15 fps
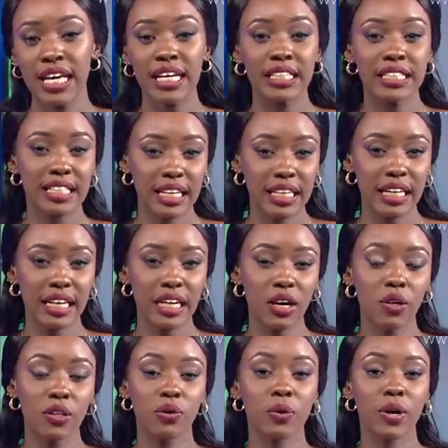Steadily
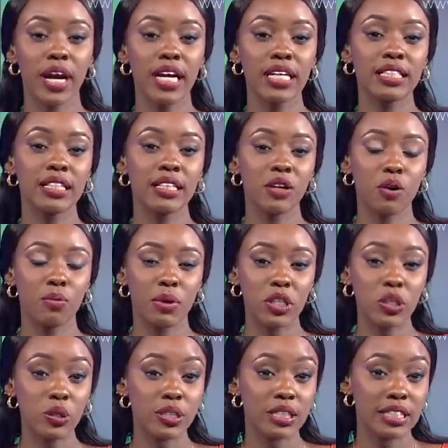on the rise in the
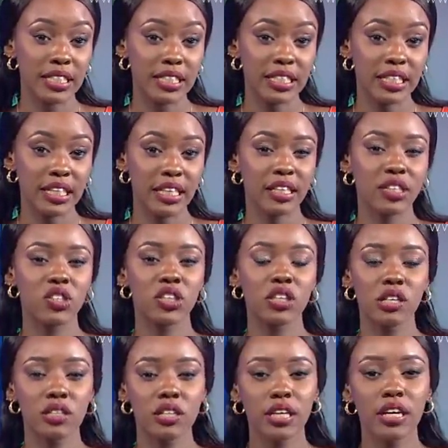commercial city, the
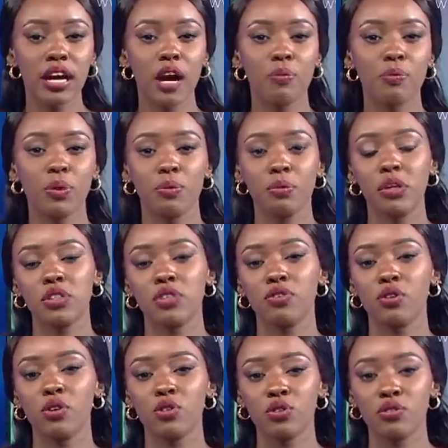children are pupils of
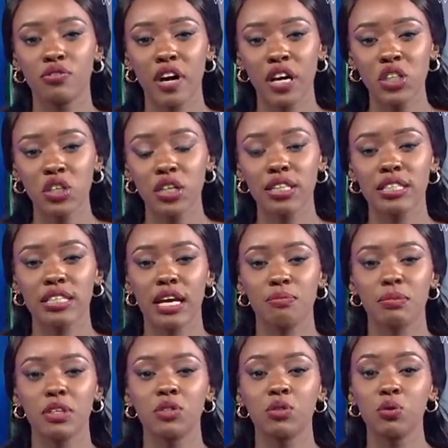controversial
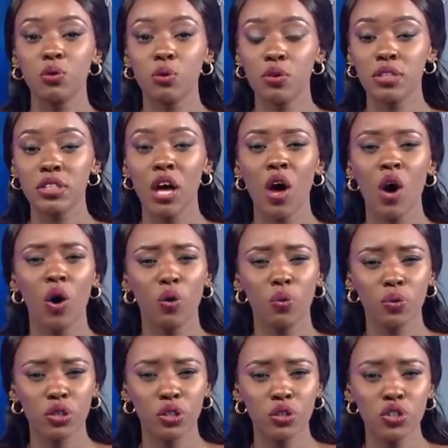Islamic schools who
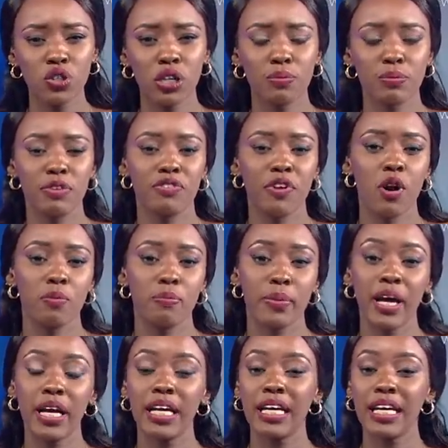would usually be found
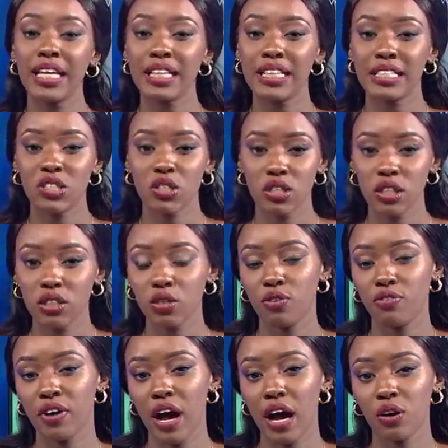begging in the streets
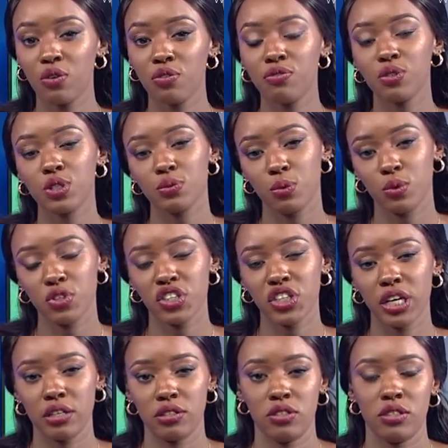of Kano for small
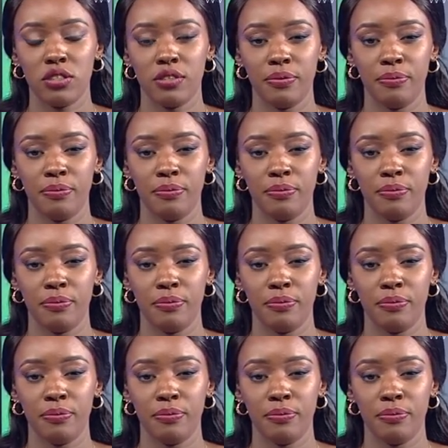change.